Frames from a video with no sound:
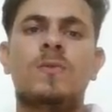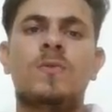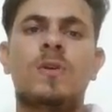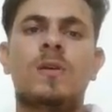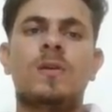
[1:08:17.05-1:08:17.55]

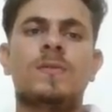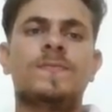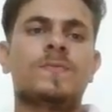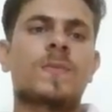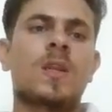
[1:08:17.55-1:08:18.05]
neutrally.
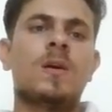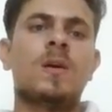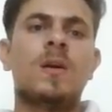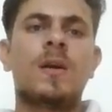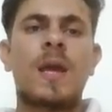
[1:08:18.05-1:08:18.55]

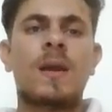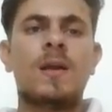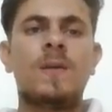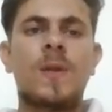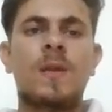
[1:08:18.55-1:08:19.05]

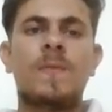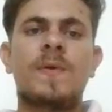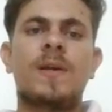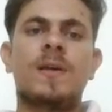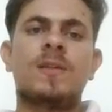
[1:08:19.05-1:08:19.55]
Tangled
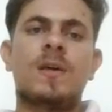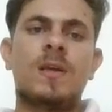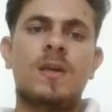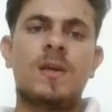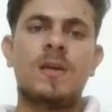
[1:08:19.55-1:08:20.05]
premiered at the
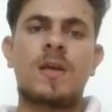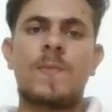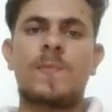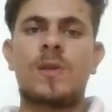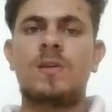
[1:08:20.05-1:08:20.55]
EI
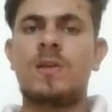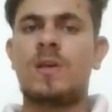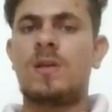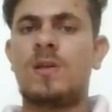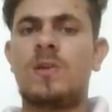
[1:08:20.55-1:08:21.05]
Captain
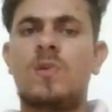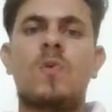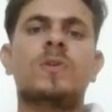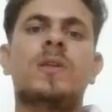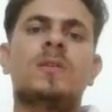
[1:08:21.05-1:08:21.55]
Theater in
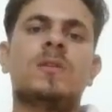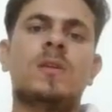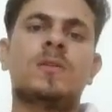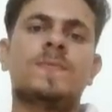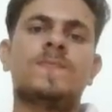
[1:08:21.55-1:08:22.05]
Los
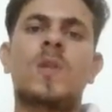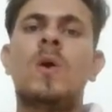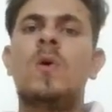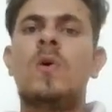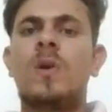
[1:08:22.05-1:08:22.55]
Angeles
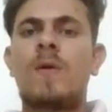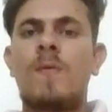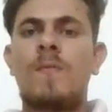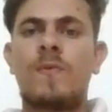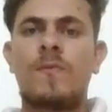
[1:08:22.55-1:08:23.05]
on
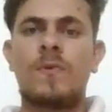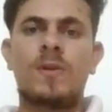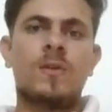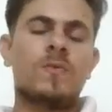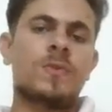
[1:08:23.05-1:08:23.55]
November
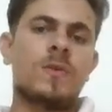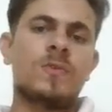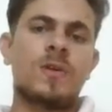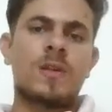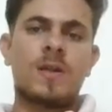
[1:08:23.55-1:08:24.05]
14,
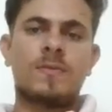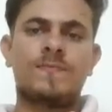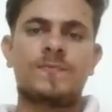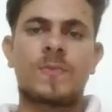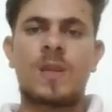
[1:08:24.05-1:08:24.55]
2010,
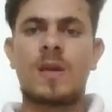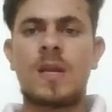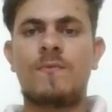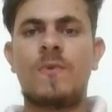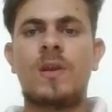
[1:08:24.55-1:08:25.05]

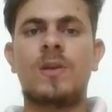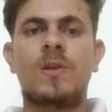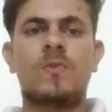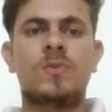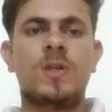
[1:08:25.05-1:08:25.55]
and went
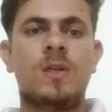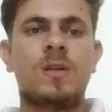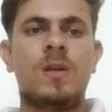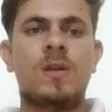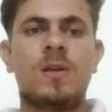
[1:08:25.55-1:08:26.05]
into
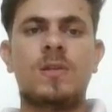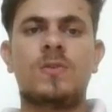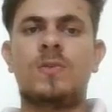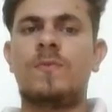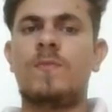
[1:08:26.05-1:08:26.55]
general
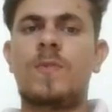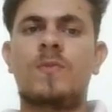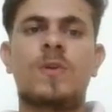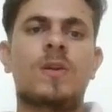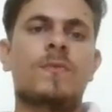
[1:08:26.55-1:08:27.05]
release on November
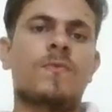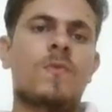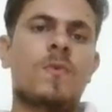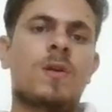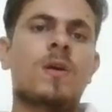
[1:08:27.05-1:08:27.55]

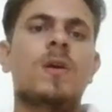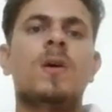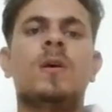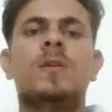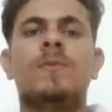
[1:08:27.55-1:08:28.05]
24.
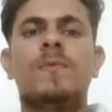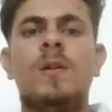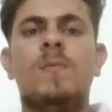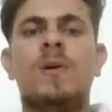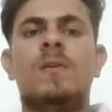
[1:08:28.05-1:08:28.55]
The
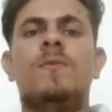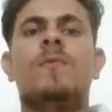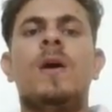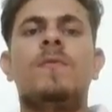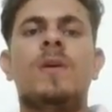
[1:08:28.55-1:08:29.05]
film
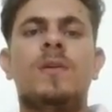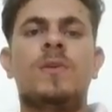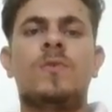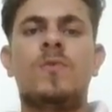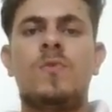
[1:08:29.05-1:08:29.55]
earned
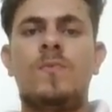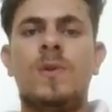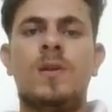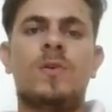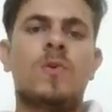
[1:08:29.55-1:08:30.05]
$592
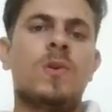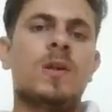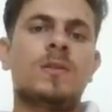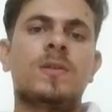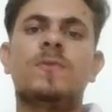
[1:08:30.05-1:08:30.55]
million
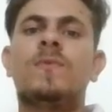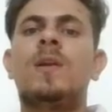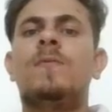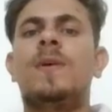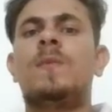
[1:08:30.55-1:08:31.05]
in
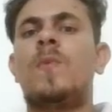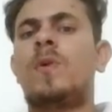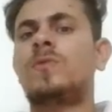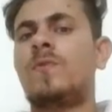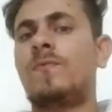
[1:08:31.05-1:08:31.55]
worldwide
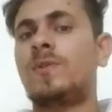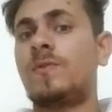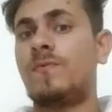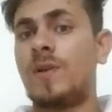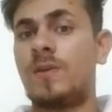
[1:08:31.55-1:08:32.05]
box
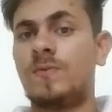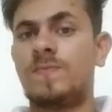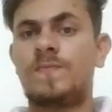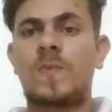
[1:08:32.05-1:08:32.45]
office revenue,